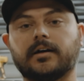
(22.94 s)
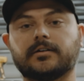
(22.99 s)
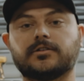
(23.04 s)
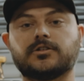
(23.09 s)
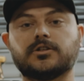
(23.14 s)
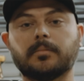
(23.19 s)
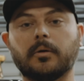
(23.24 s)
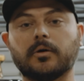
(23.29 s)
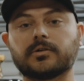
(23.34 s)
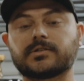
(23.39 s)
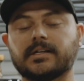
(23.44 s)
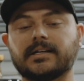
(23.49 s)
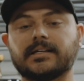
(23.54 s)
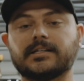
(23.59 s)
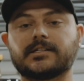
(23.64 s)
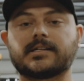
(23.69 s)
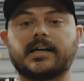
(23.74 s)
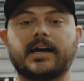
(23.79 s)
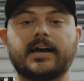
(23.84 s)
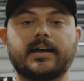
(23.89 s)
2 bolts on
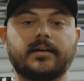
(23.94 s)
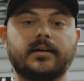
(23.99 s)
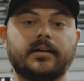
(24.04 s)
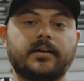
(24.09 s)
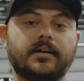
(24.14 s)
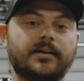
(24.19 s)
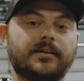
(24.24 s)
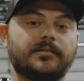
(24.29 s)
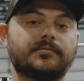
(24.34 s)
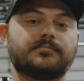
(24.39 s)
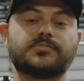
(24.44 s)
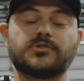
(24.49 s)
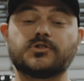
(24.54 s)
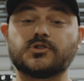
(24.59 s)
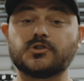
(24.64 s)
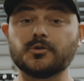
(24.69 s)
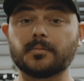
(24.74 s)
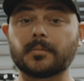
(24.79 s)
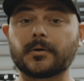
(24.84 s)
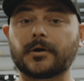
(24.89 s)
each side,
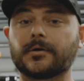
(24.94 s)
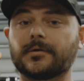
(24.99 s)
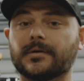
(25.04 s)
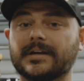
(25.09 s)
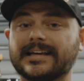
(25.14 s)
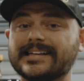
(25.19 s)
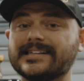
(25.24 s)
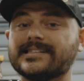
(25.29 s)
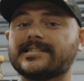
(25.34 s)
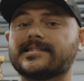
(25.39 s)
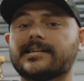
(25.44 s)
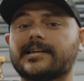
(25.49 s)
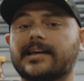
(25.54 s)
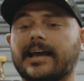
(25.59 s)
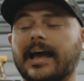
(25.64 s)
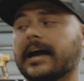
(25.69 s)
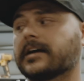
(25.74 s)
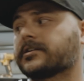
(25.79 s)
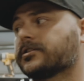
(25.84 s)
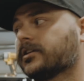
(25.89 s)
super easy
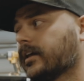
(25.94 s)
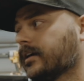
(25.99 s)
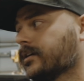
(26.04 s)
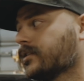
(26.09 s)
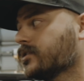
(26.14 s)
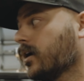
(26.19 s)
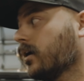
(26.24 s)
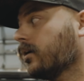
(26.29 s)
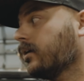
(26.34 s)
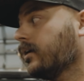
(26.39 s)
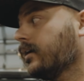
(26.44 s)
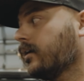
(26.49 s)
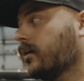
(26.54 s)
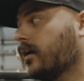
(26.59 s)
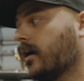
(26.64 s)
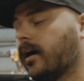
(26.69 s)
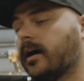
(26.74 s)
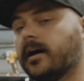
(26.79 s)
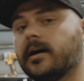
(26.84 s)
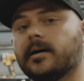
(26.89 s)
actually. So
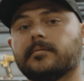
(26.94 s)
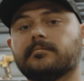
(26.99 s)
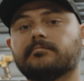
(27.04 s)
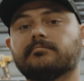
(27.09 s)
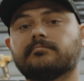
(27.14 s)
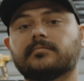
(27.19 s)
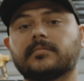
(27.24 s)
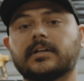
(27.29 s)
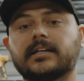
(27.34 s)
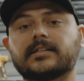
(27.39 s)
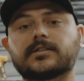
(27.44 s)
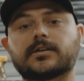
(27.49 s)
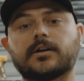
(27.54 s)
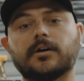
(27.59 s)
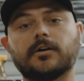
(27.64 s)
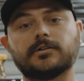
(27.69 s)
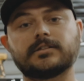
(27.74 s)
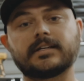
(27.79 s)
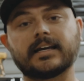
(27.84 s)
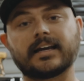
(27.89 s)
let's
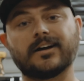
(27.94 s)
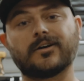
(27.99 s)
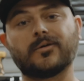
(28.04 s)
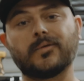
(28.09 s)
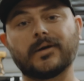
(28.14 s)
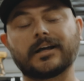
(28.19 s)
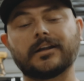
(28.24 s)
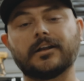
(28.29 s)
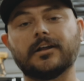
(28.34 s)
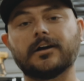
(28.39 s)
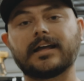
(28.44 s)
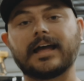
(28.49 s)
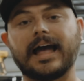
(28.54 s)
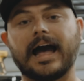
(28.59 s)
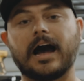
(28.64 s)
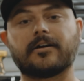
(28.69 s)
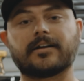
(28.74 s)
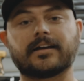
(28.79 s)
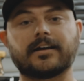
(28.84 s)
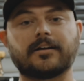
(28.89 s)
go take a quick look at
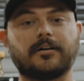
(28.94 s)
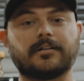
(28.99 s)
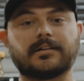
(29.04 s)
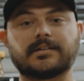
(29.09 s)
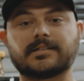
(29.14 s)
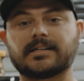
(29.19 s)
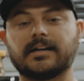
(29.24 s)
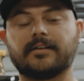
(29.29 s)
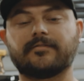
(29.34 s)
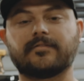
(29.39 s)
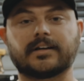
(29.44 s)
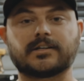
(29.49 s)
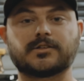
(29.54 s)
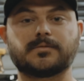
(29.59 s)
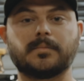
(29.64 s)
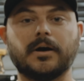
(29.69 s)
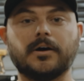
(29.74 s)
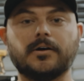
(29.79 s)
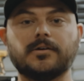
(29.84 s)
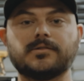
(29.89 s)
how to get all the stuff
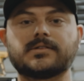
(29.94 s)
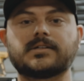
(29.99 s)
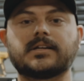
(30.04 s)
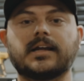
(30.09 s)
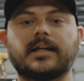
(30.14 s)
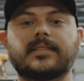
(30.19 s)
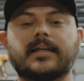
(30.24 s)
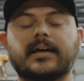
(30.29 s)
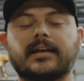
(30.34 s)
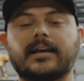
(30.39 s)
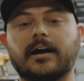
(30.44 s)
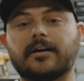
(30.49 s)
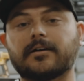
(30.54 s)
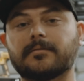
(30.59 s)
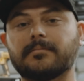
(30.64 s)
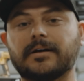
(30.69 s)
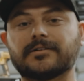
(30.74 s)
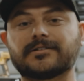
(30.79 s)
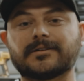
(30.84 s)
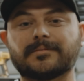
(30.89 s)
exposed and then how to
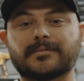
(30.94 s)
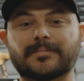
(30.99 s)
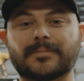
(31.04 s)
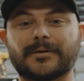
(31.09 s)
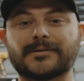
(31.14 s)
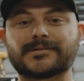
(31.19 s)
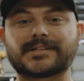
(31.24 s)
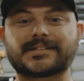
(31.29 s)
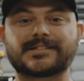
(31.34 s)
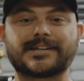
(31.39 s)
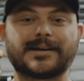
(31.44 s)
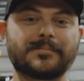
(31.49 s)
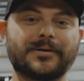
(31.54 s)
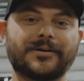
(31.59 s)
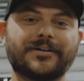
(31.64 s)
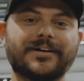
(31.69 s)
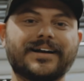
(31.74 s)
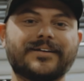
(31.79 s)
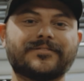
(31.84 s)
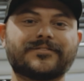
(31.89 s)
mount up the Pro6 Light
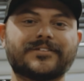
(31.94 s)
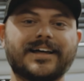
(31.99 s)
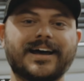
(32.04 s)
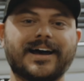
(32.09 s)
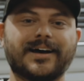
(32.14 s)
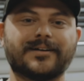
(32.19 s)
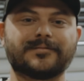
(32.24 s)
Bar right after that.